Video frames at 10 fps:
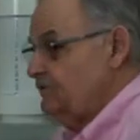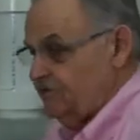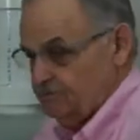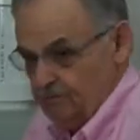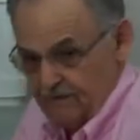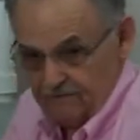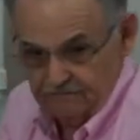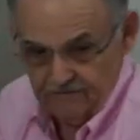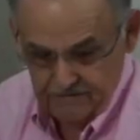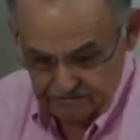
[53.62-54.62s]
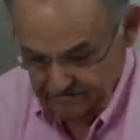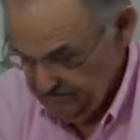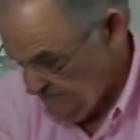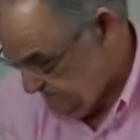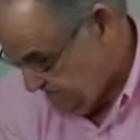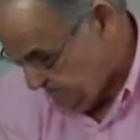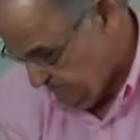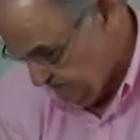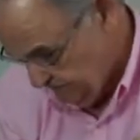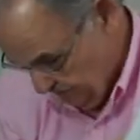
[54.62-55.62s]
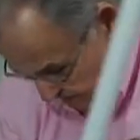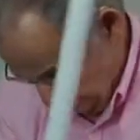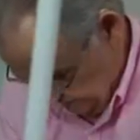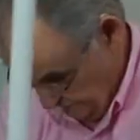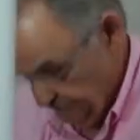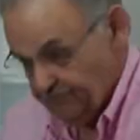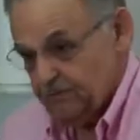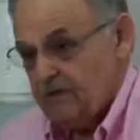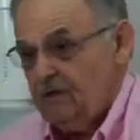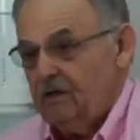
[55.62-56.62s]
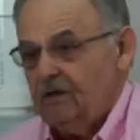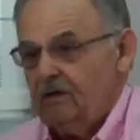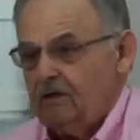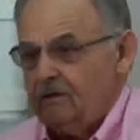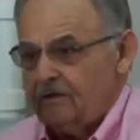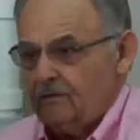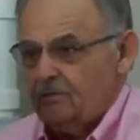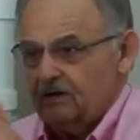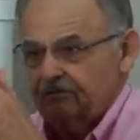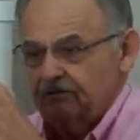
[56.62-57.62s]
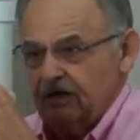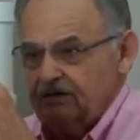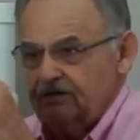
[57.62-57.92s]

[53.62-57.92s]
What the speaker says: this modified T that's on the bottom. That modified